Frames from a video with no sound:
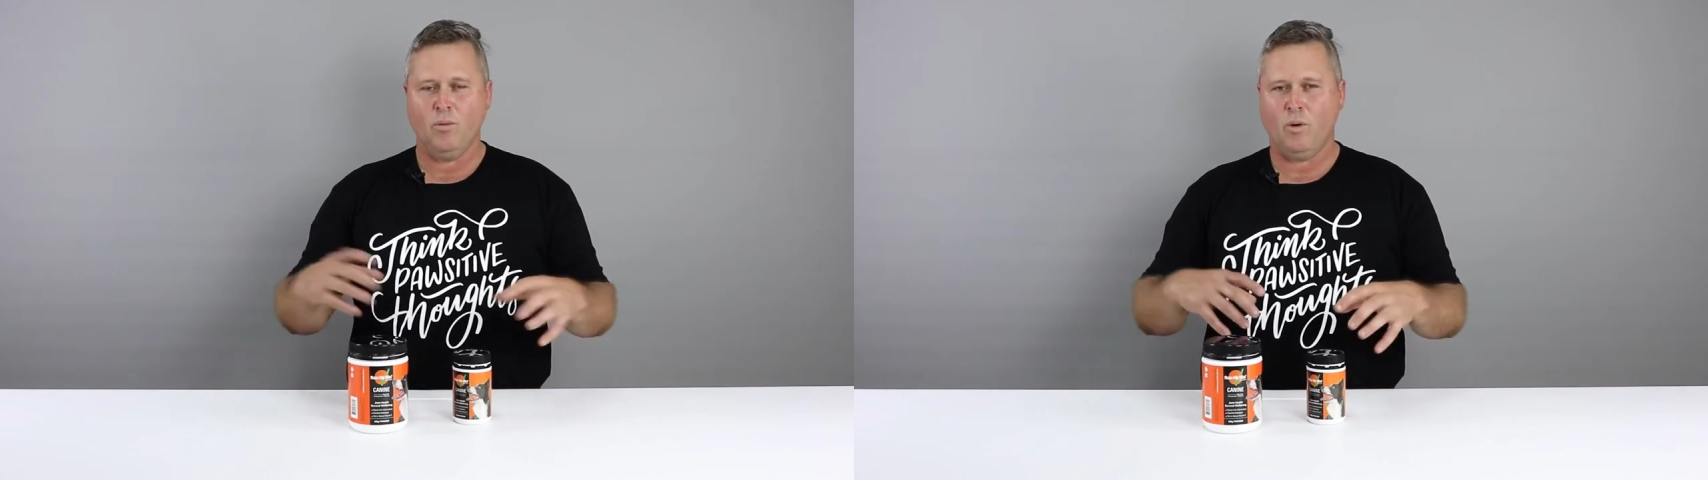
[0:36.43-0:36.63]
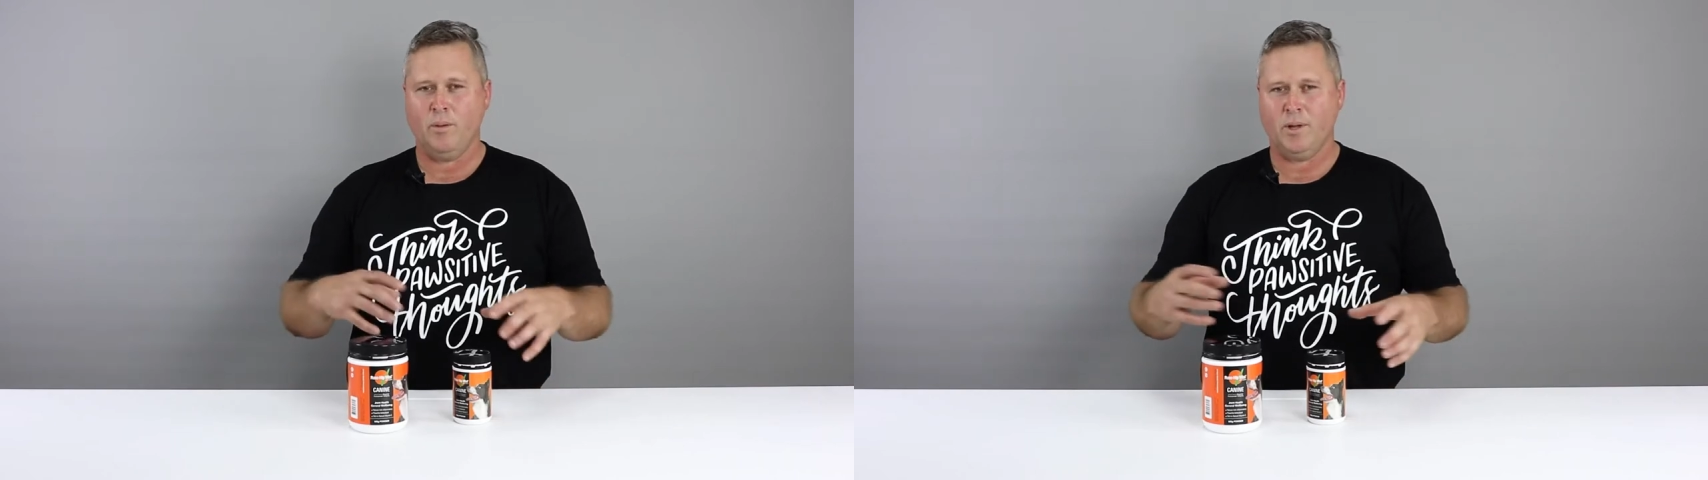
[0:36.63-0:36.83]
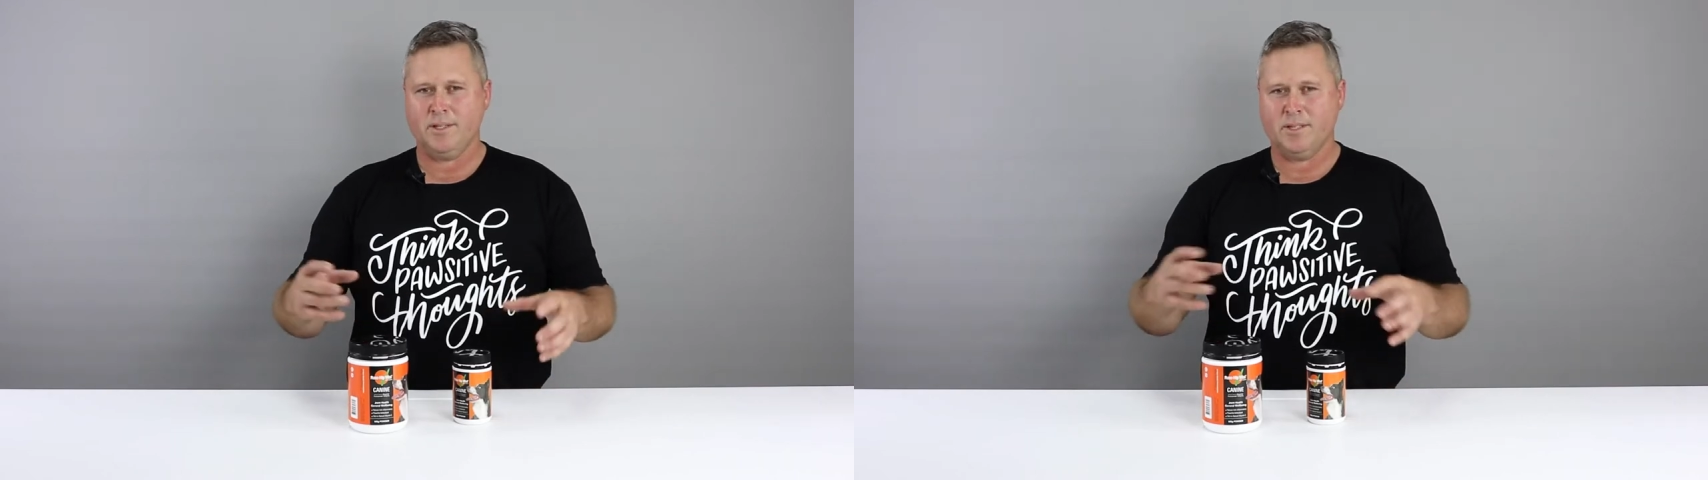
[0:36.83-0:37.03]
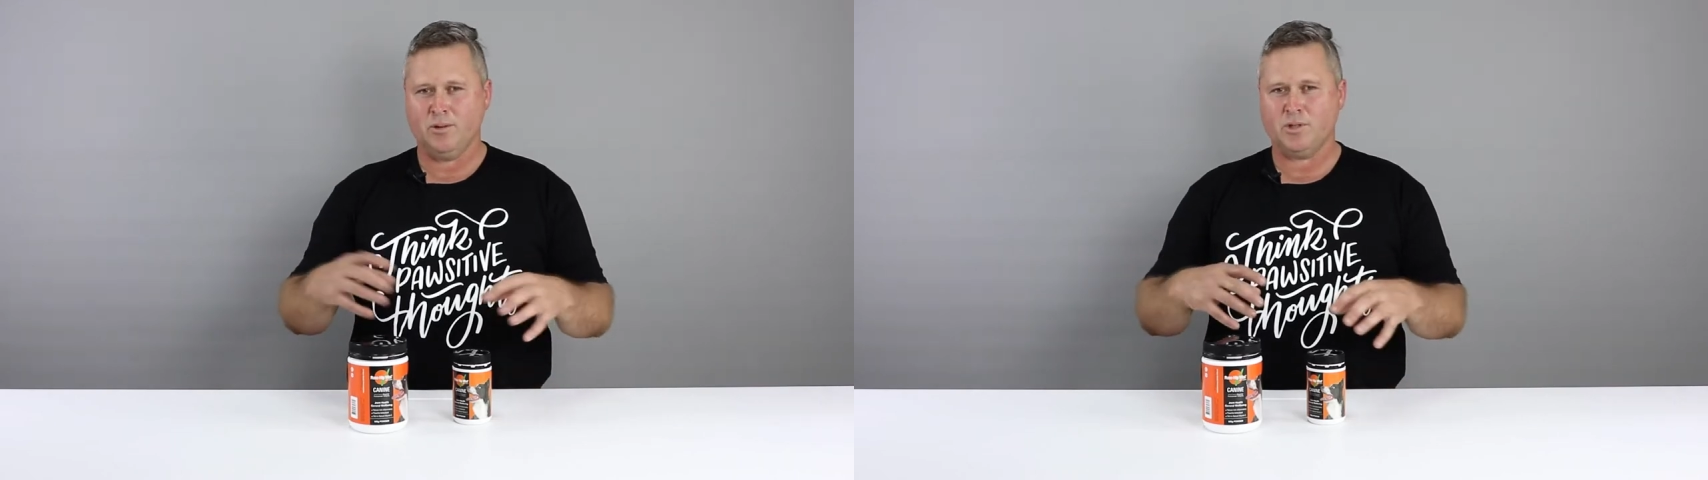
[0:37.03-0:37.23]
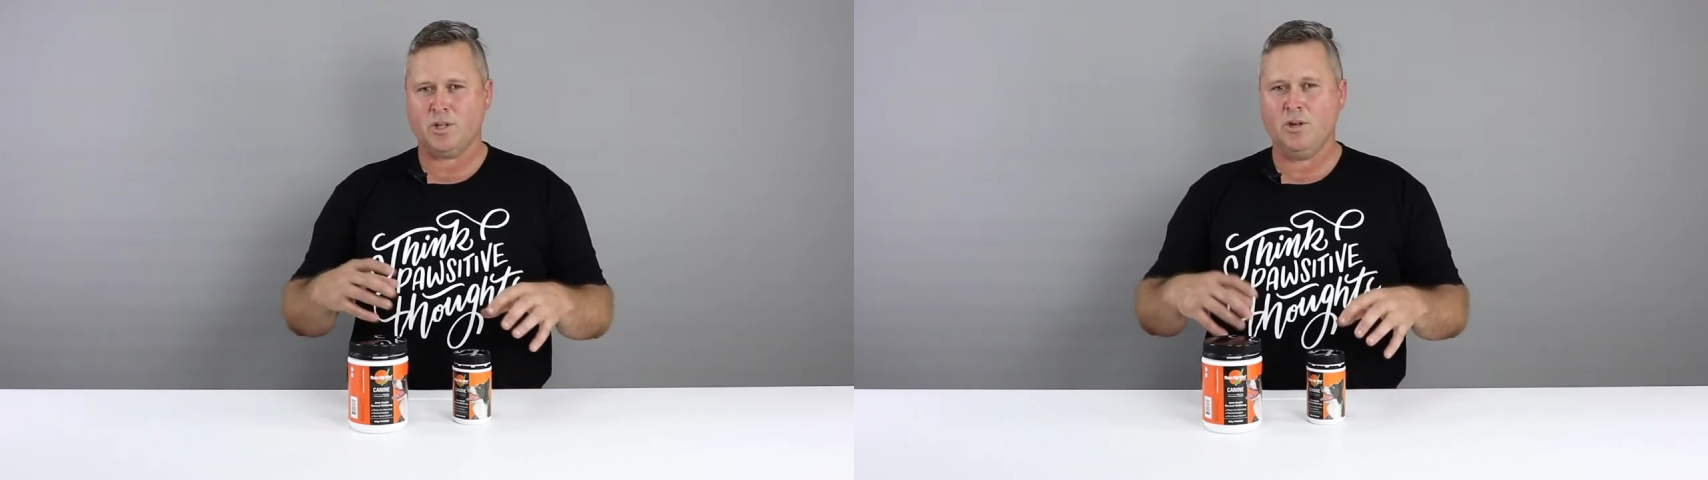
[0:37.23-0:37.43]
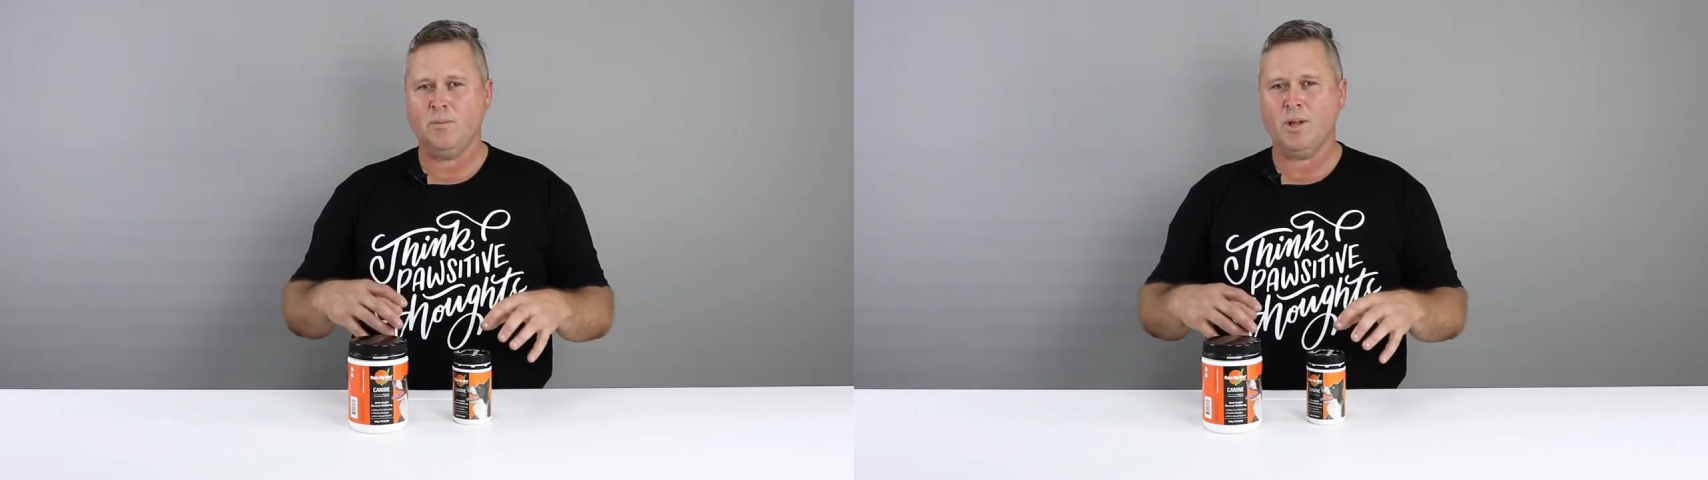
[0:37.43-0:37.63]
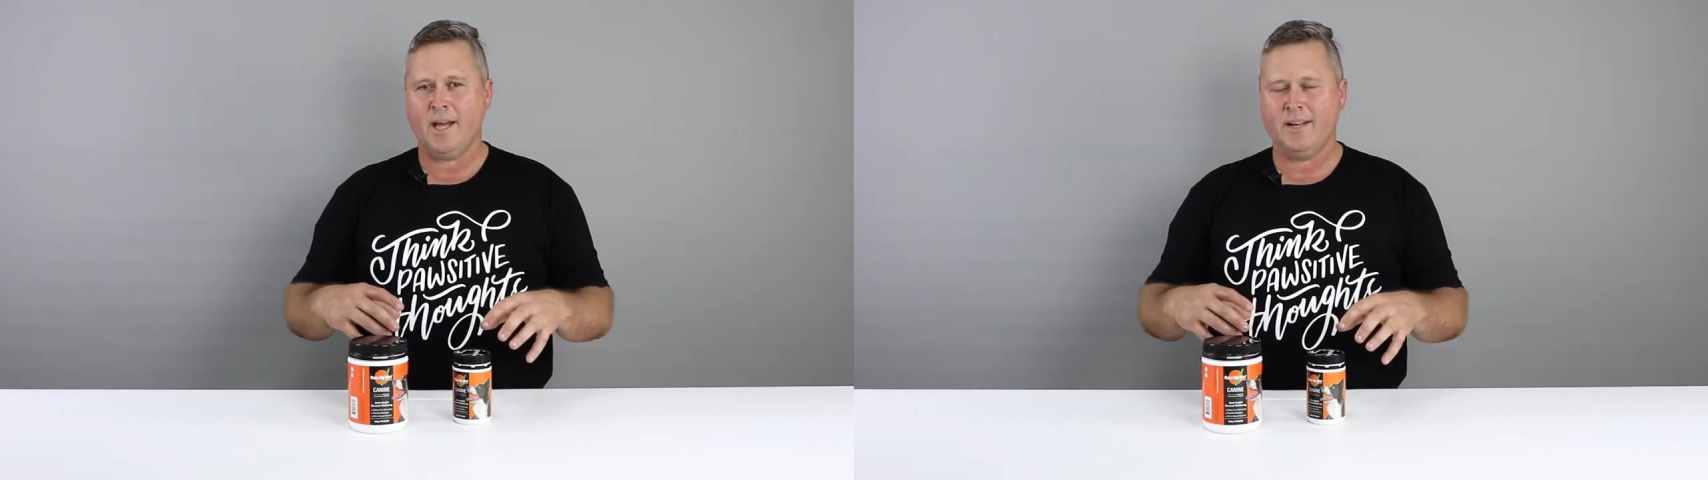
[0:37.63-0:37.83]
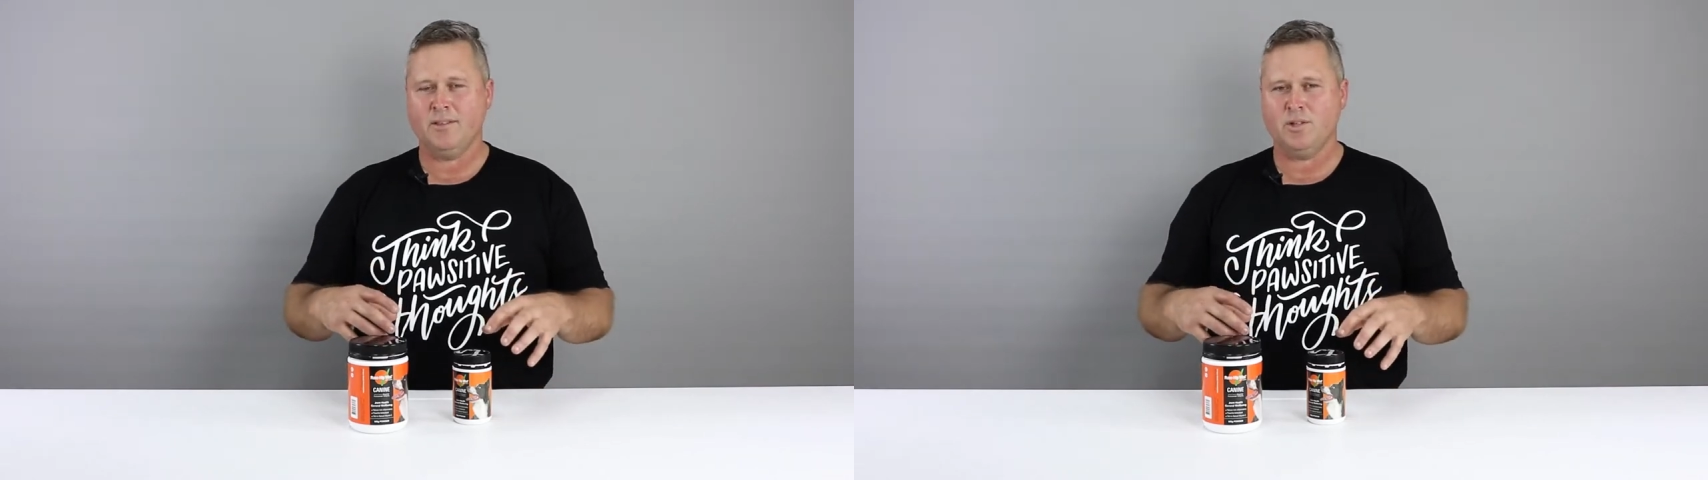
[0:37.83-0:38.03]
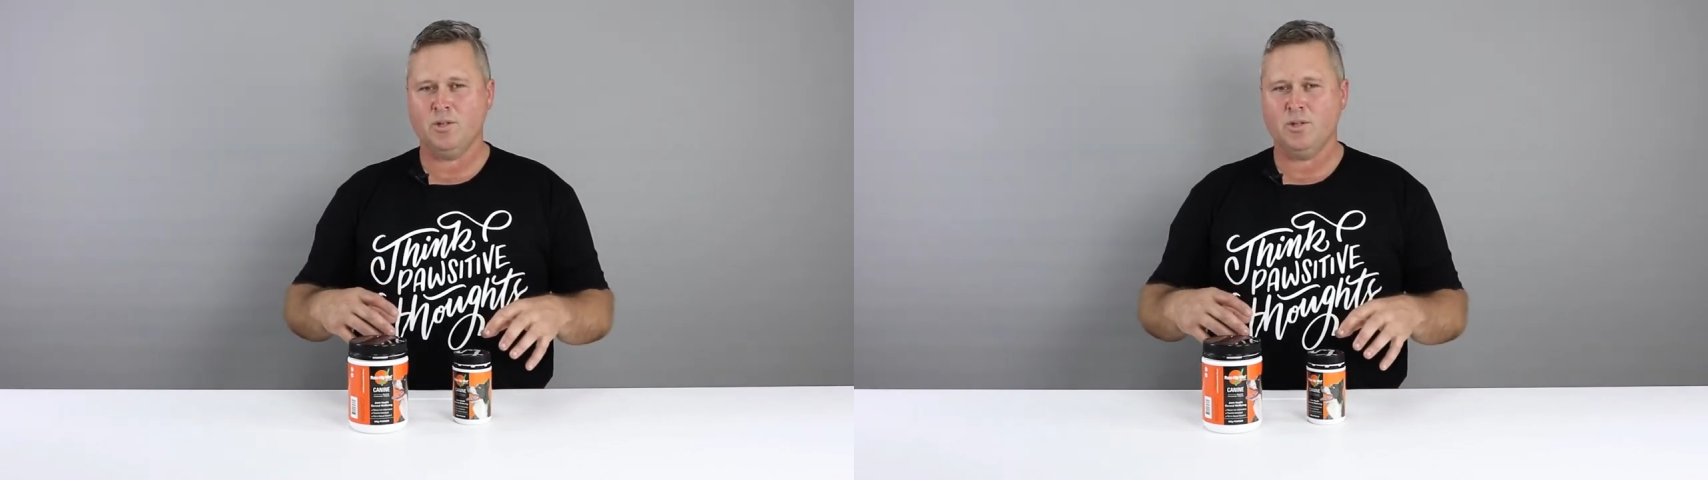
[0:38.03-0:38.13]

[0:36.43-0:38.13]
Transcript: white blood cells accumulate in the